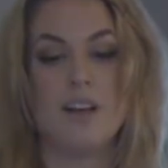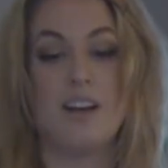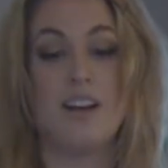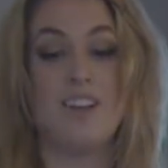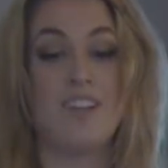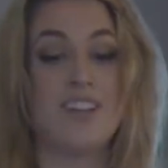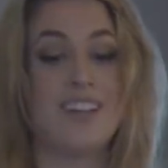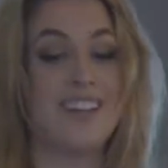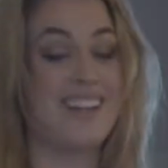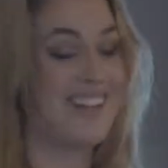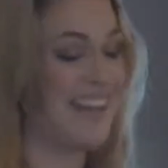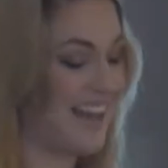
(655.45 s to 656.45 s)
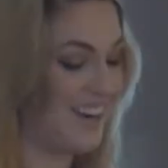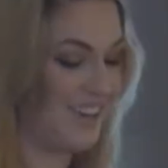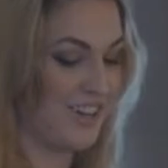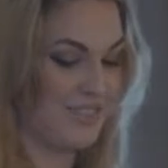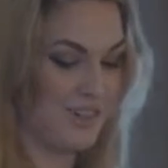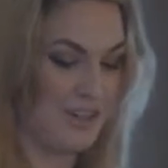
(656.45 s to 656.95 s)
Uh, looking at a lot
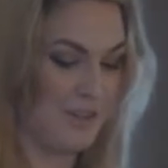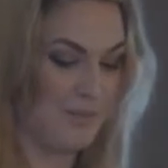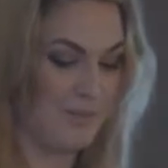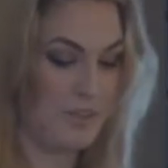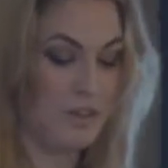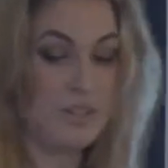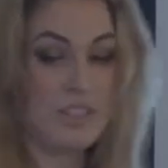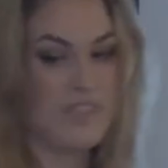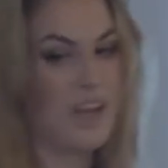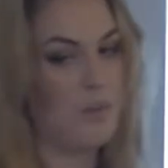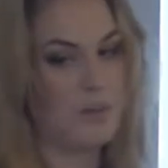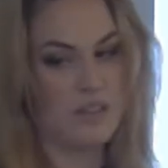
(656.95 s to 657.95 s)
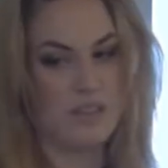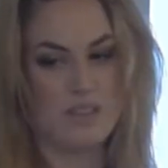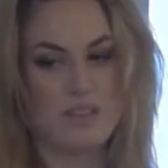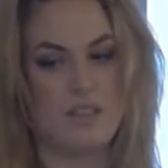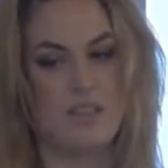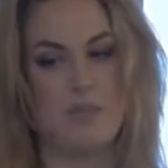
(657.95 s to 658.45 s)
of um, Josef
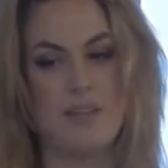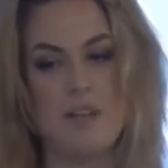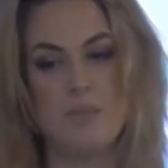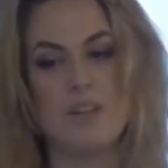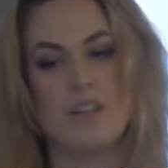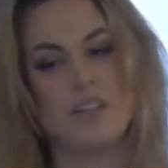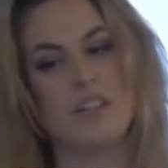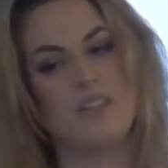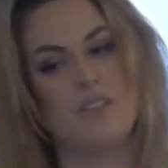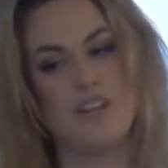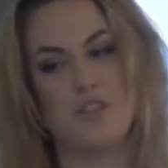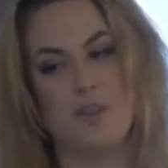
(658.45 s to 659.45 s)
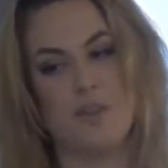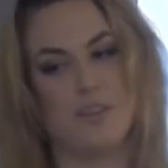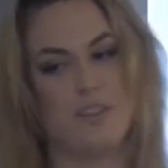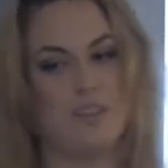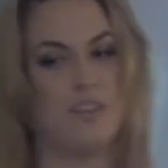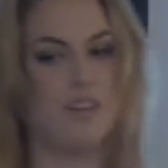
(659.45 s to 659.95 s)
Albers. I became really infatuated
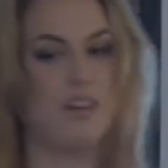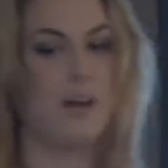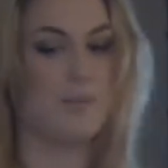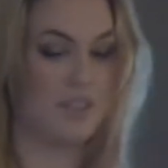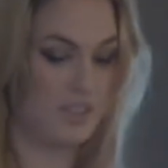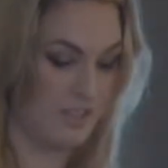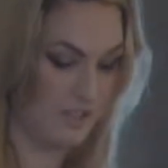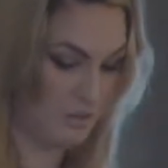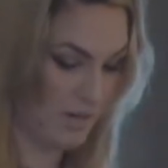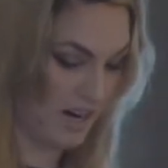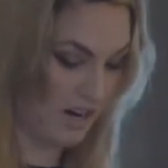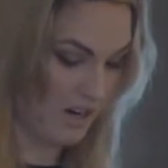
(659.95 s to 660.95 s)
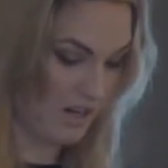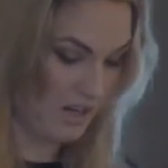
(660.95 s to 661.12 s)
with the, Homage to the Square.